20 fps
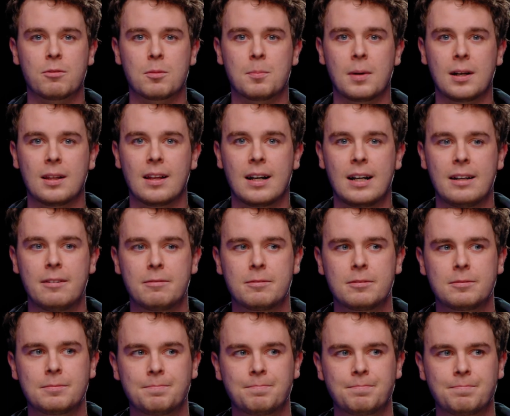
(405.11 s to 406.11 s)
for my life.
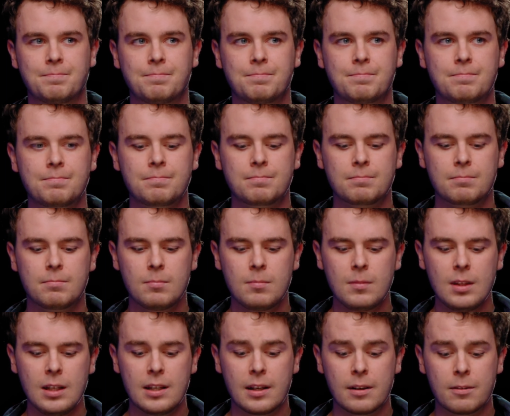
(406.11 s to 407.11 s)

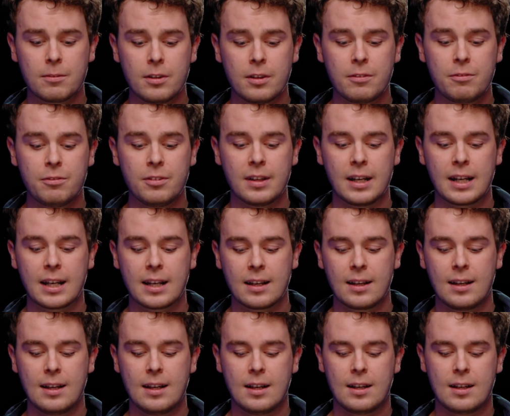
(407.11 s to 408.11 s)
And I really feel like
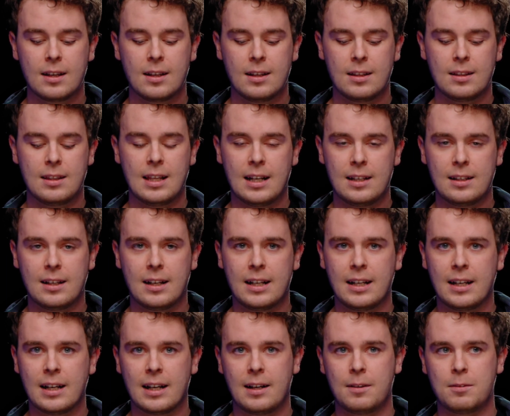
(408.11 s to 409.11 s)
that
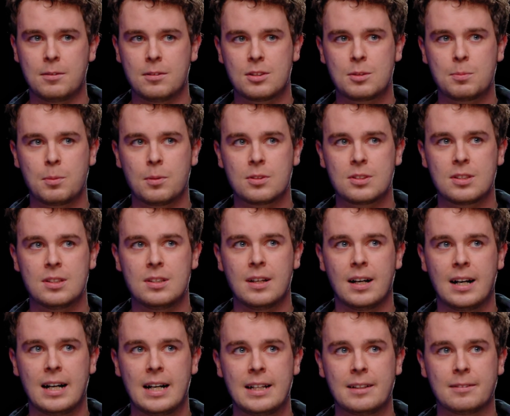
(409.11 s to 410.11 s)
night I was supposed to
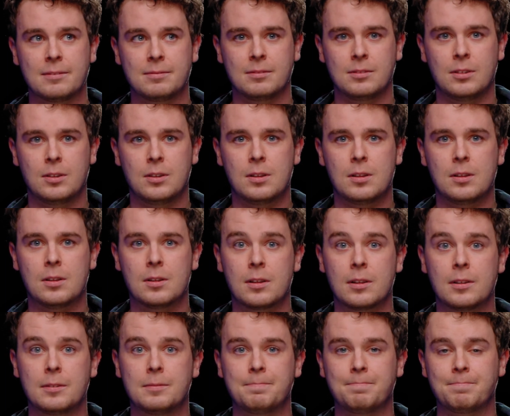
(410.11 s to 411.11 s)
die,
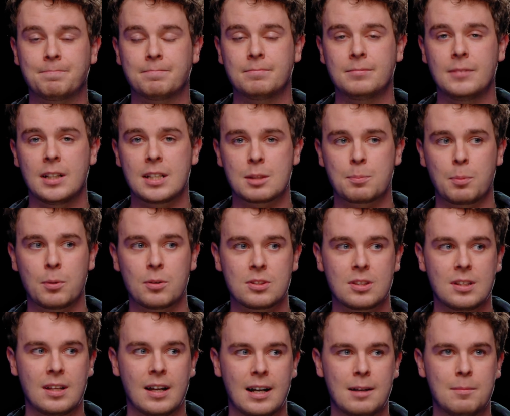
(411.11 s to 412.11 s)
or not
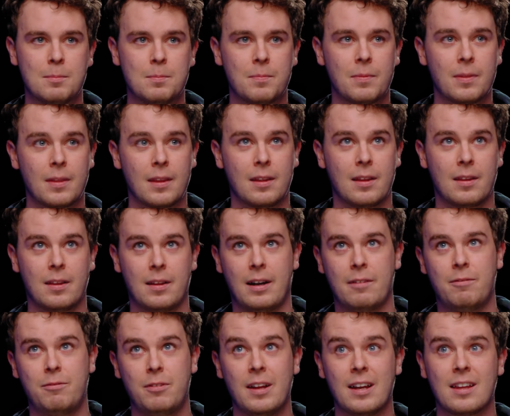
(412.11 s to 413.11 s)
supposed to die.
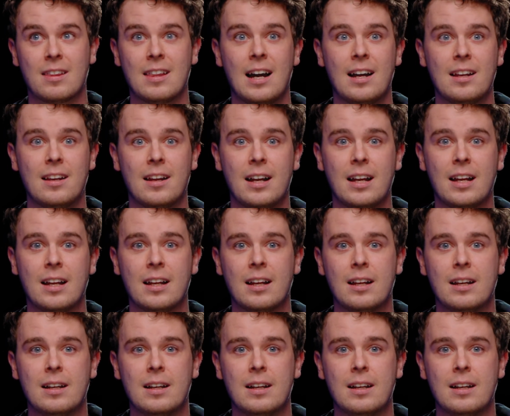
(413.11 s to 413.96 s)
I feel like that night